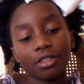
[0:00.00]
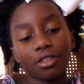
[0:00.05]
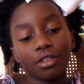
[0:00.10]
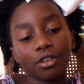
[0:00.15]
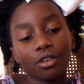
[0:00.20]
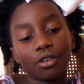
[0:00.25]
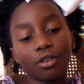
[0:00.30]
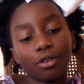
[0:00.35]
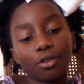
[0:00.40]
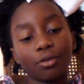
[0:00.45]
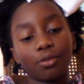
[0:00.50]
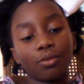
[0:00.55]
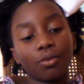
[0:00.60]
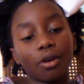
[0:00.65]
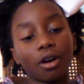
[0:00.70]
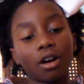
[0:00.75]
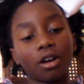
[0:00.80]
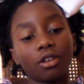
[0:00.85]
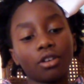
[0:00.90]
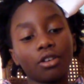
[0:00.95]
your
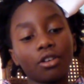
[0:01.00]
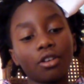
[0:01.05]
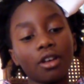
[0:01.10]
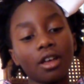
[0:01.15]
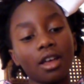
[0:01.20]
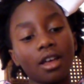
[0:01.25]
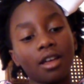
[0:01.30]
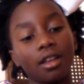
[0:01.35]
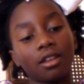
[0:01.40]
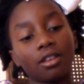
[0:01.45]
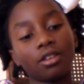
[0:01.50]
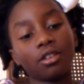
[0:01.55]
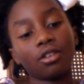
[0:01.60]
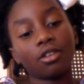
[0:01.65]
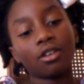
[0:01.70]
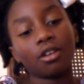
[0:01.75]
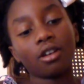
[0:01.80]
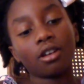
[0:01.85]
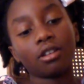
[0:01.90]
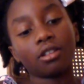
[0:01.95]
water and
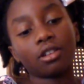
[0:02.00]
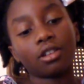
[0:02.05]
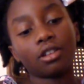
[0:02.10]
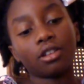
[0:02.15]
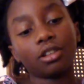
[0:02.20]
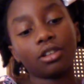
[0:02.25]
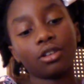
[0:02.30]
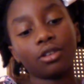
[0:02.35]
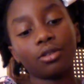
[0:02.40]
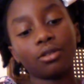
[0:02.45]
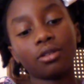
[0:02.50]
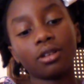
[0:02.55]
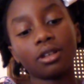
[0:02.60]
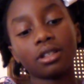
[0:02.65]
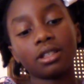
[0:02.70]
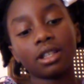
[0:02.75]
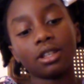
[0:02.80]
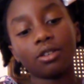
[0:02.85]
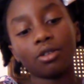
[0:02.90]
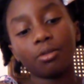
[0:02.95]
your glue,
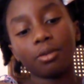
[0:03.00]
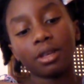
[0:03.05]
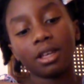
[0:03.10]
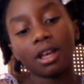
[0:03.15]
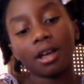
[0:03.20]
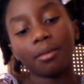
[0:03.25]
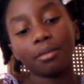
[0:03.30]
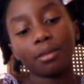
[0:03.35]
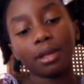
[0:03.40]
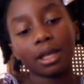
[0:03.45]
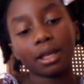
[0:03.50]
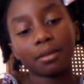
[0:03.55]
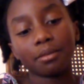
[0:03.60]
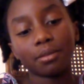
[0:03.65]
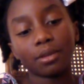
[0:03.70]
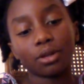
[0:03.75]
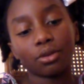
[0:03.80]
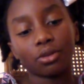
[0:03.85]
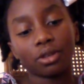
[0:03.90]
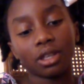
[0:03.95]
because it'll become like
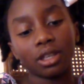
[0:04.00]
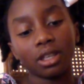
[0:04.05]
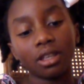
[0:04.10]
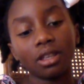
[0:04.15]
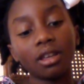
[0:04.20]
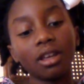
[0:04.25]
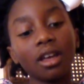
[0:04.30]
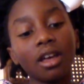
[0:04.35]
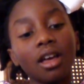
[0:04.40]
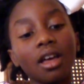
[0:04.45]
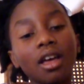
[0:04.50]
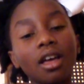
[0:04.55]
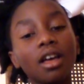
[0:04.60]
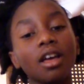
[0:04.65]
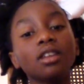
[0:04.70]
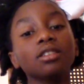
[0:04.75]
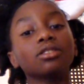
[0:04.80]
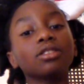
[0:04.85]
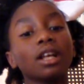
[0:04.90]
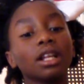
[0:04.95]
milky.
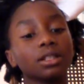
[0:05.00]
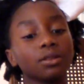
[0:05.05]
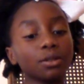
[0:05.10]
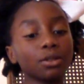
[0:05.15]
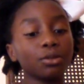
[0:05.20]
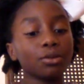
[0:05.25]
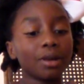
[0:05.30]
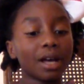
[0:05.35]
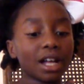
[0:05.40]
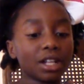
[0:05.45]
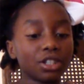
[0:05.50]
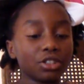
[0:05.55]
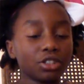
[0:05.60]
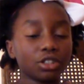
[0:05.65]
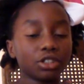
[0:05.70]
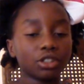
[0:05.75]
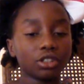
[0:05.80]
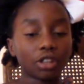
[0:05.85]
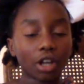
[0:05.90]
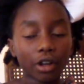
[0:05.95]
So that's why you add your
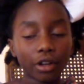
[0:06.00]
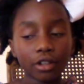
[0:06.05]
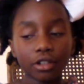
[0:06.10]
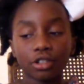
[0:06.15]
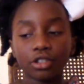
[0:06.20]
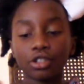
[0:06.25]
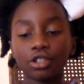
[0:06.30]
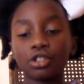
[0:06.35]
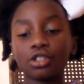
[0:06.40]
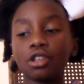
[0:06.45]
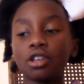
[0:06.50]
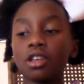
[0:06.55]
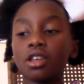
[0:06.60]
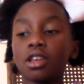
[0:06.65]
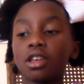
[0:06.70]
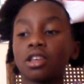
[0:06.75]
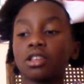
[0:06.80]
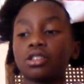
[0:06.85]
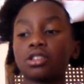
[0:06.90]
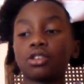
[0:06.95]
starch.
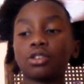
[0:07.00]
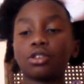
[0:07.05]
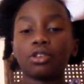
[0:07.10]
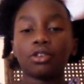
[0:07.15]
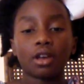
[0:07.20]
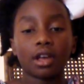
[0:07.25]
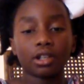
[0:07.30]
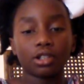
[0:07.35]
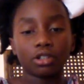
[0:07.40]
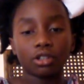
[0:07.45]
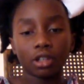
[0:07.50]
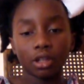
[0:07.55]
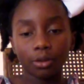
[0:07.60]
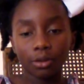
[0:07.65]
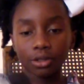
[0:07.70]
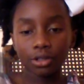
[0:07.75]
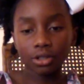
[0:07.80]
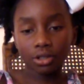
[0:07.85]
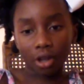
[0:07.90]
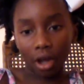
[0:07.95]
So you add your
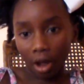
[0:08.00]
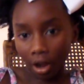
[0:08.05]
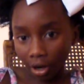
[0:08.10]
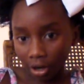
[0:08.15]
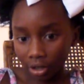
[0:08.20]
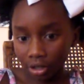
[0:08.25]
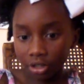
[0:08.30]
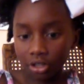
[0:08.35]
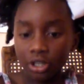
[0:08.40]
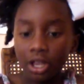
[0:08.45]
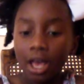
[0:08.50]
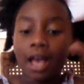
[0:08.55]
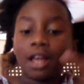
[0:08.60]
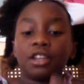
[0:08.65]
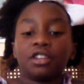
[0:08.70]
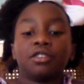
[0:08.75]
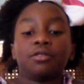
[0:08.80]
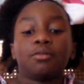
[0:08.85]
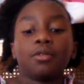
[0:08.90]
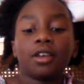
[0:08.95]
liquid starch
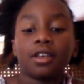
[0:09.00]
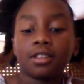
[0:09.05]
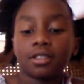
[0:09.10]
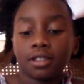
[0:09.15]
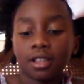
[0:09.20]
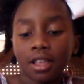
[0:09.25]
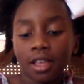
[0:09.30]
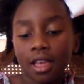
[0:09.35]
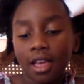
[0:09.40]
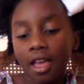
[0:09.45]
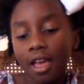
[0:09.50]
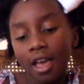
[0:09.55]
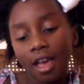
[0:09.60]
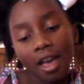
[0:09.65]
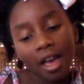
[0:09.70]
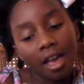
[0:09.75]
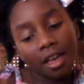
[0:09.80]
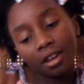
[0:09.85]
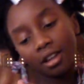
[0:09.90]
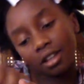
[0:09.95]
and you mix it,
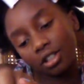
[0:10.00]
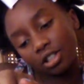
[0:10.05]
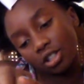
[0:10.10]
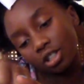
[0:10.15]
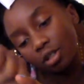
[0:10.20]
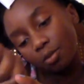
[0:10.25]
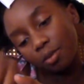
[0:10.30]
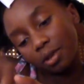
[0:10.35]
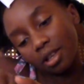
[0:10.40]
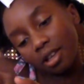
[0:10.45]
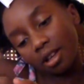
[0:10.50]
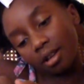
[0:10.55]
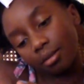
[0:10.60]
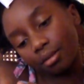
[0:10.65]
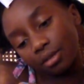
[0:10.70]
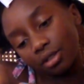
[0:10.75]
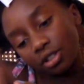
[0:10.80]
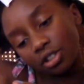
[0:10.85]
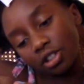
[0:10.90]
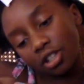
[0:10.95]
and it should
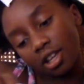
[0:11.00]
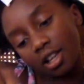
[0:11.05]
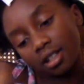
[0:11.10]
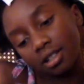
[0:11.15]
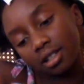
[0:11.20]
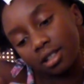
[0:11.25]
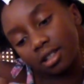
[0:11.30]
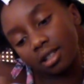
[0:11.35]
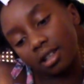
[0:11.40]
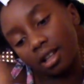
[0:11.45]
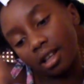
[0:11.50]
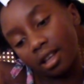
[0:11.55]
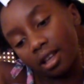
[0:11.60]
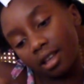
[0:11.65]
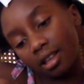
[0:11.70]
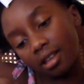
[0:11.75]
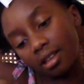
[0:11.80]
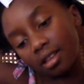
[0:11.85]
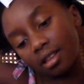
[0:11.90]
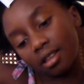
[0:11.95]
become just
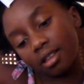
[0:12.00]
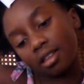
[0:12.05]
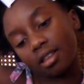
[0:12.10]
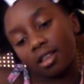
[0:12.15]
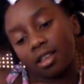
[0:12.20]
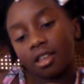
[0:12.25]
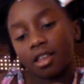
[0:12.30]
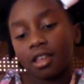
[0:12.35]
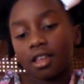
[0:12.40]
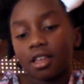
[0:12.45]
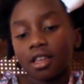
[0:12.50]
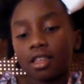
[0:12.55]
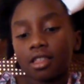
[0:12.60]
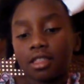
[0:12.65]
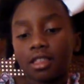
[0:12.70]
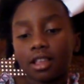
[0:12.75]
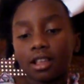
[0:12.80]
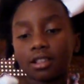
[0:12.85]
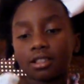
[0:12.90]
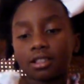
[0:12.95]
like
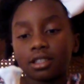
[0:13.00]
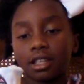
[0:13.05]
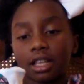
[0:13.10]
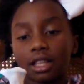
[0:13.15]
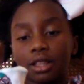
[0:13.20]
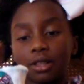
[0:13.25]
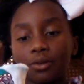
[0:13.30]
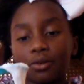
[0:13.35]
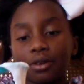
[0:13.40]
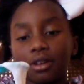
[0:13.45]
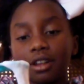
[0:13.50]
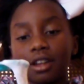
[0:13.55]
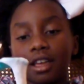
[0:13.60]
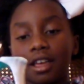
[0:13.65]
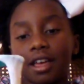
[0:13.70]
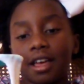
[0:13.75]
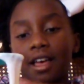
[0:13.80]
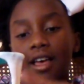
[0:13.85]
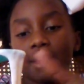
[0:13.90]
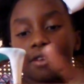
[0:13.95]
this, like the one
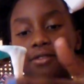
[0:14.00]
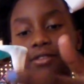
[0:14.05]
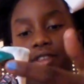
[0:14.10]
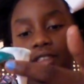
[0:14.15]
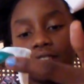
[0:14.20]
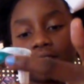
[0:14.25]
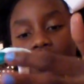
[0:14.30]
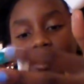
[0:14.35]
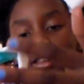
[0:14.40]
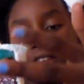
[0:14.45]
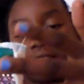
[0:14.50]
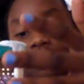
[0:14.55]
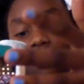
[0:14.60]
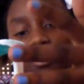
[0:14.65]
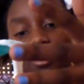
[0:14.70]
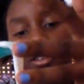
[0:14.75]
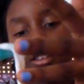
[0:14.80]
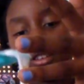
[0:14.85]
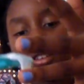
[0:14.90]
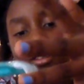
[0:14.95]
I have here.